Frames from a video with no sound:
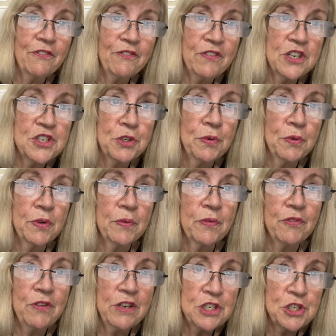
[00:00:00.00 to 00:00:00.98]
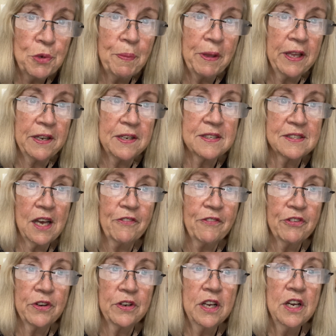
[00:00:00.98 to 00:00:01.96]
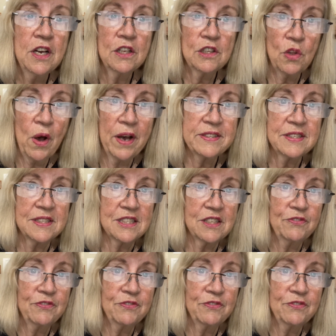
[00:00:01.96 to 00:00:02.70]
fishermen suffered losses,